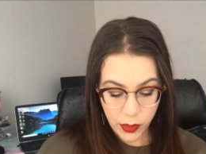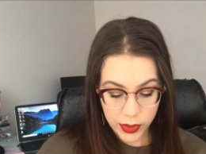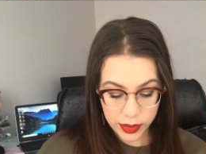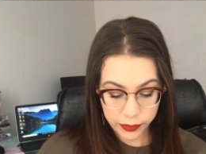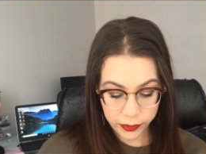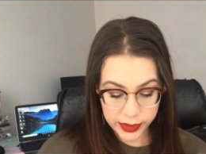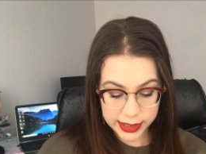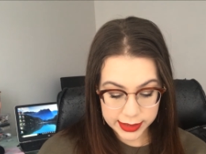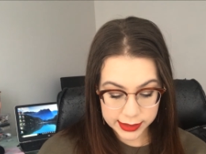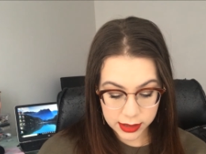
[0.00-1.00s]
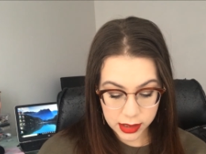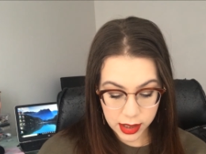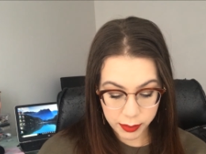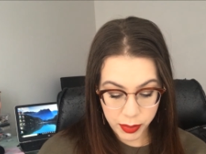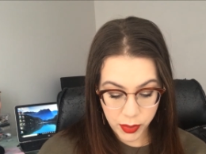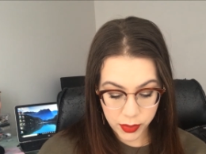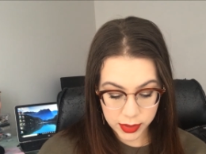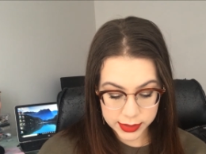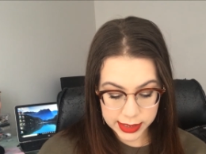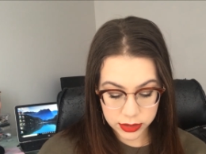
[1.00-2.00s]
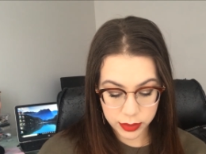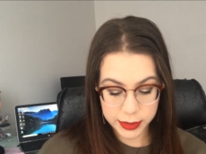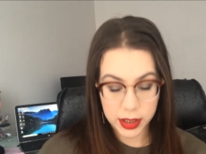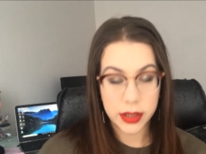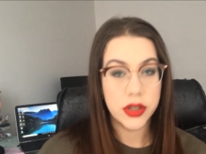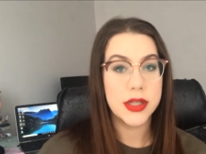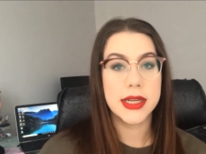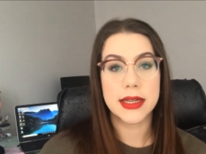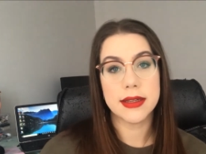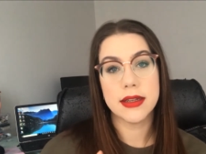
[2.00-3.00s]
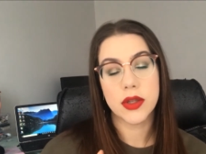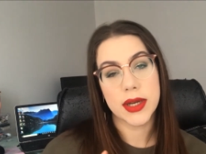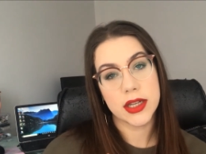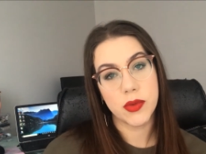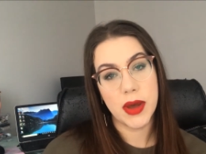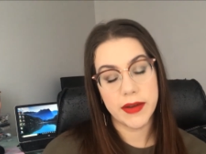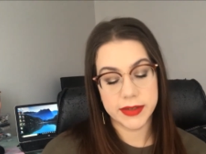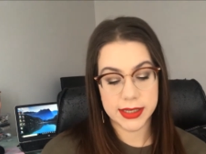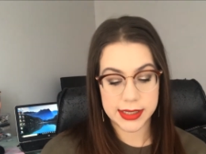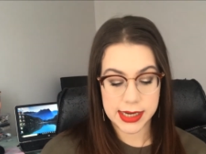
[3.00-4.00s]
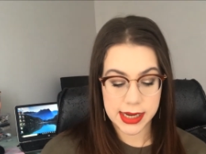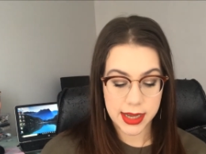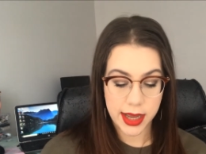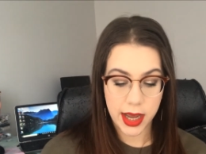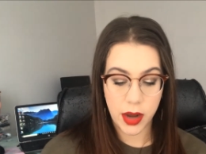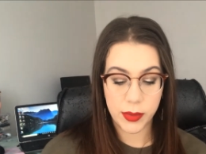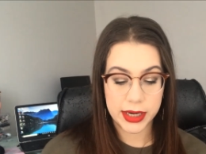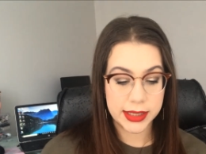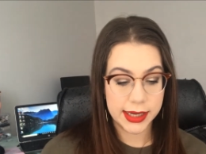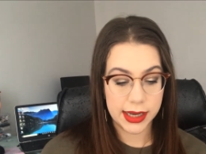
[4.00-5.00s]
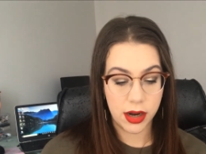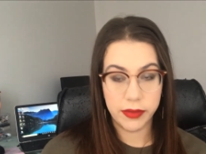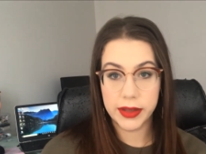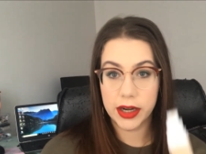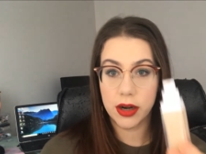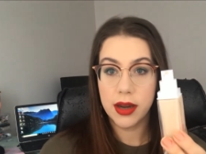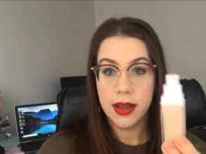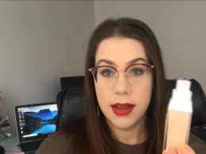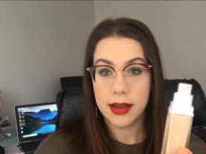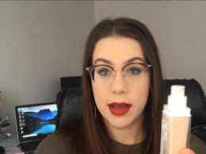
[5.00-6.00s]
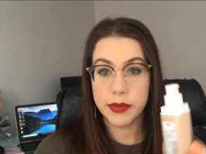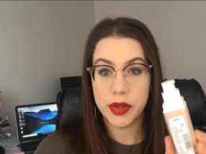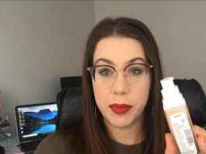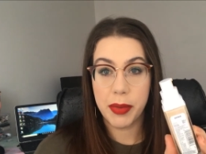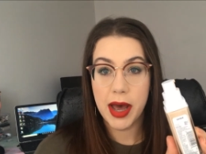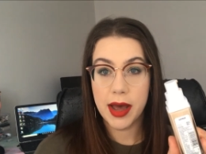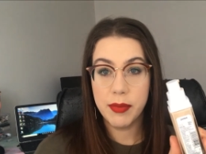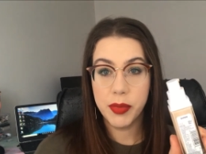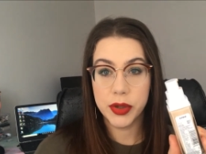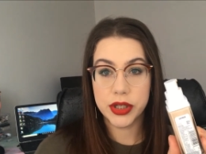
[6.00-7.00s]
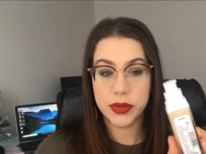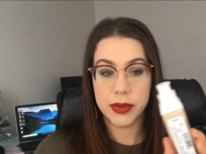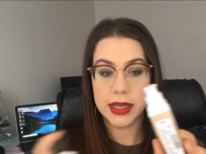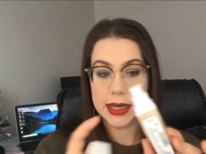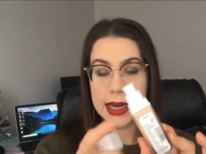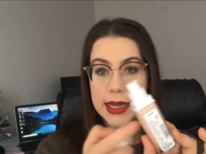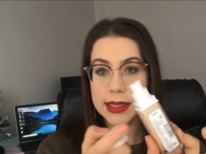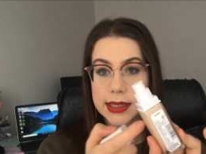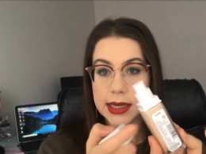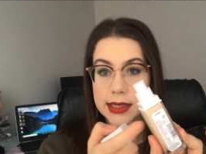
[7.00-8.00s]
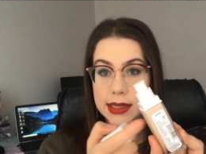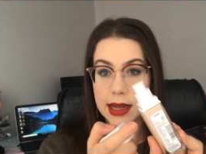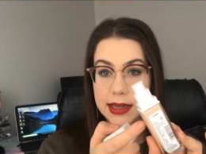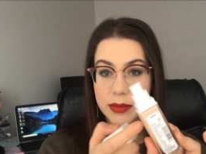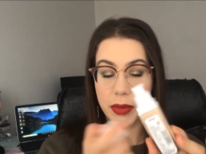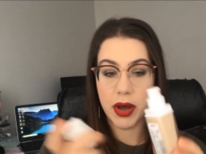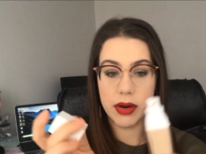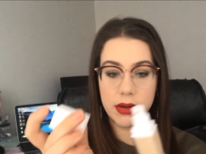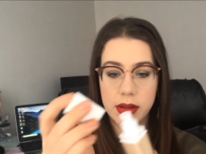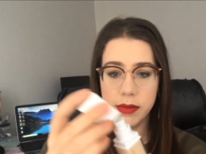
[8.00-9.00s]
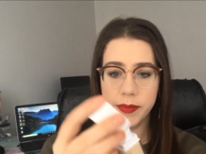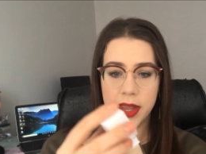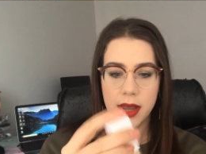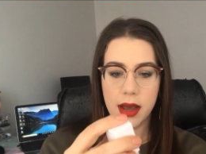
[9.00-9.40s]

Oil-free, doesn't clog pores, and dermatologist tested, so I guess we'll have to see when I take it off later. Comes with a pump, which is really nice. Nice glass bottle.